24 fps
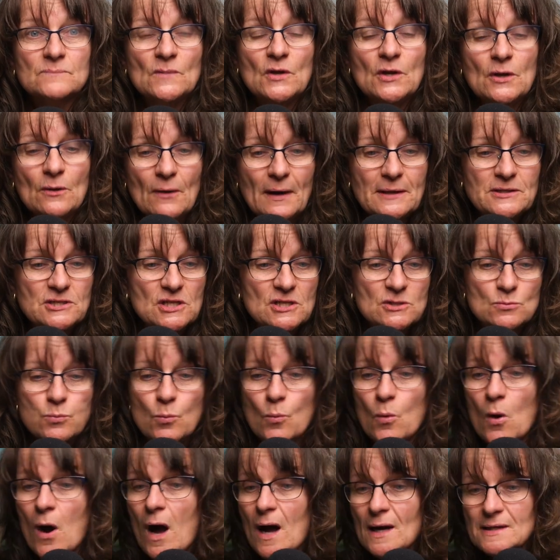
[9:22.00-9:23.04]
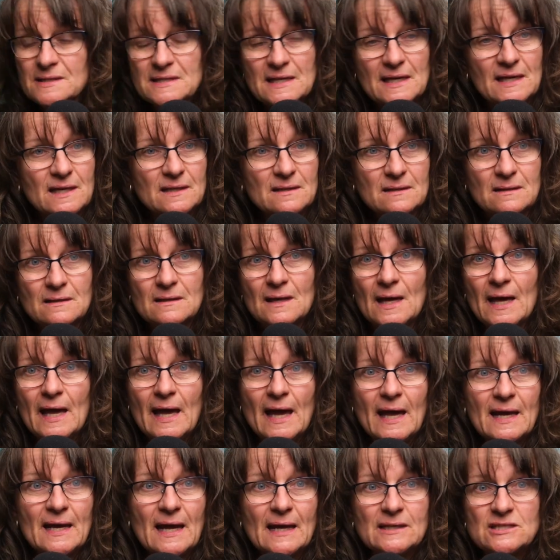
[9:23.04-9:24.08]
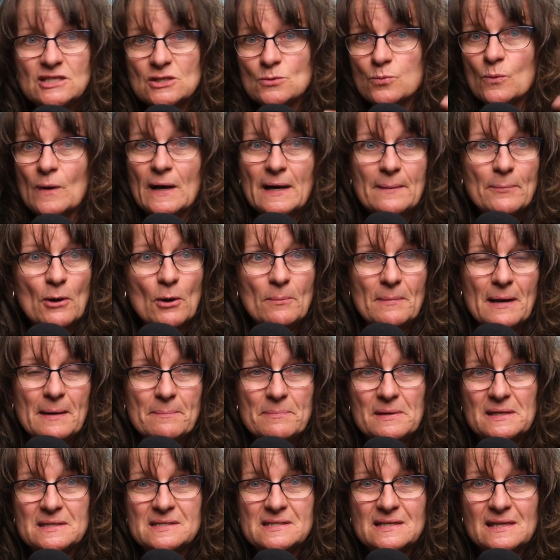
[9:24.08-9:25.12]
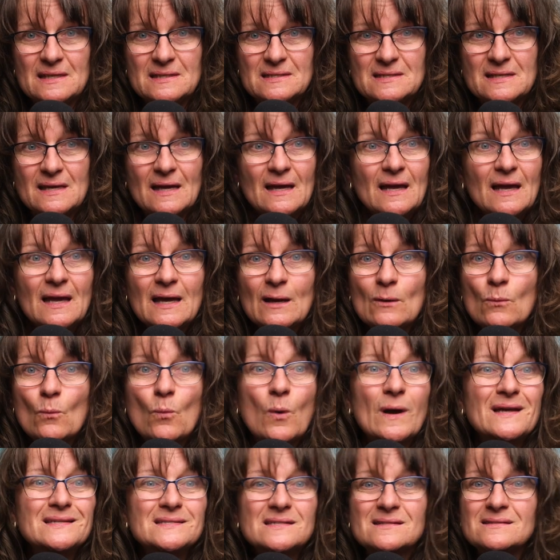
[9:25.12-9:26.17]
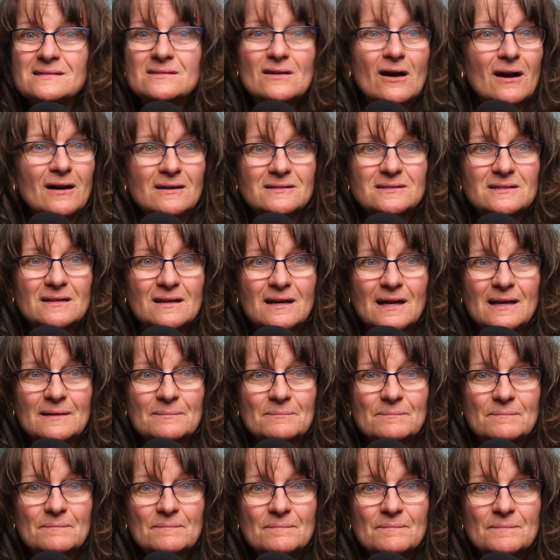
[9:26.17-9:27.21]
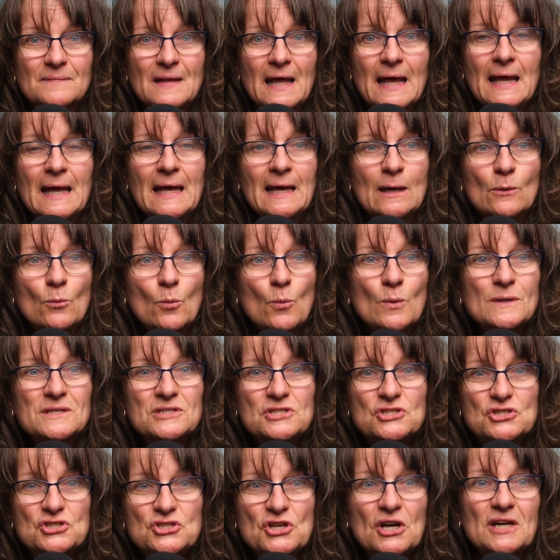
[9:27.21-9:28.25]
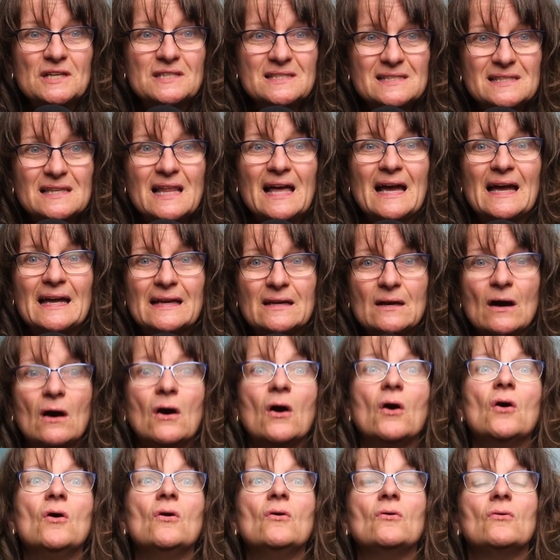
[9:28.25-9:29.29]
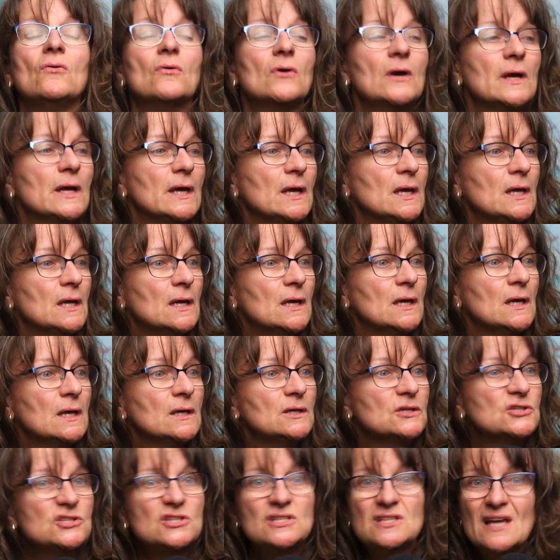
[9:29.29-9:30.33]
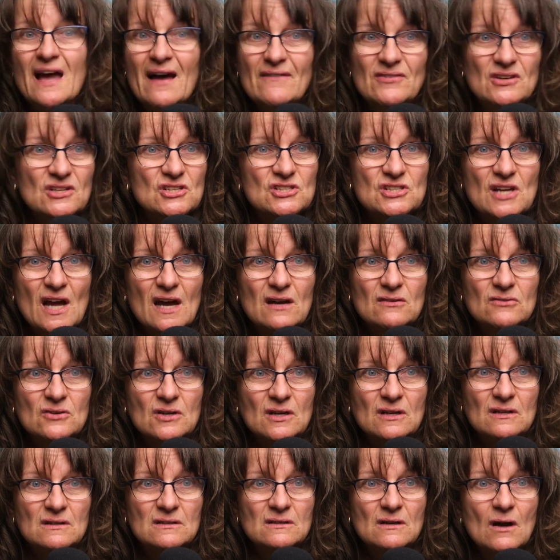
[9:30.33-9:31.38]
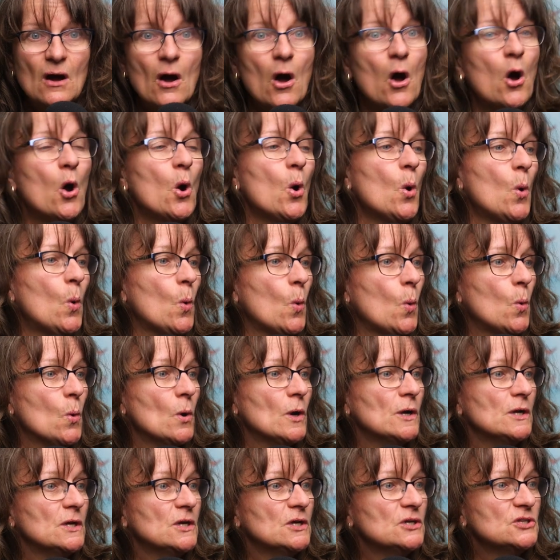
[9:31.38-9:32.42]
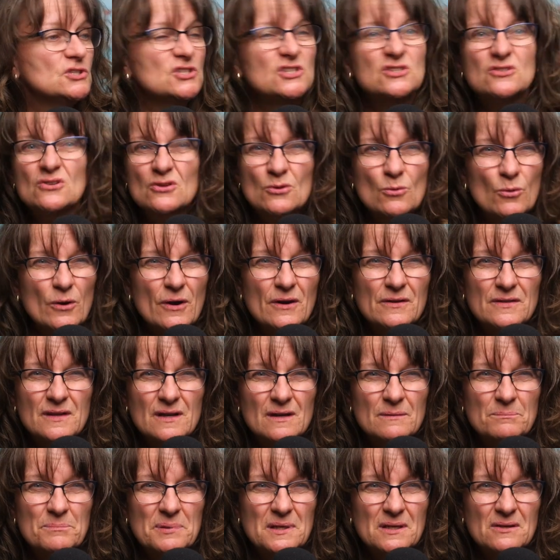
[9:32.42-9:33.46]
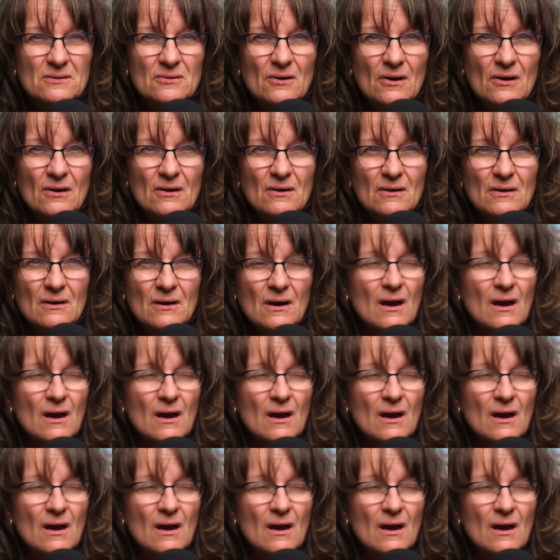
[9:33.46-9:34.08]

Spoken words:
You know, I just walked in and I just went about my business. It wasn't dog time. It was just like, oh, she's having a shower. Oh, she's going to work on the computer.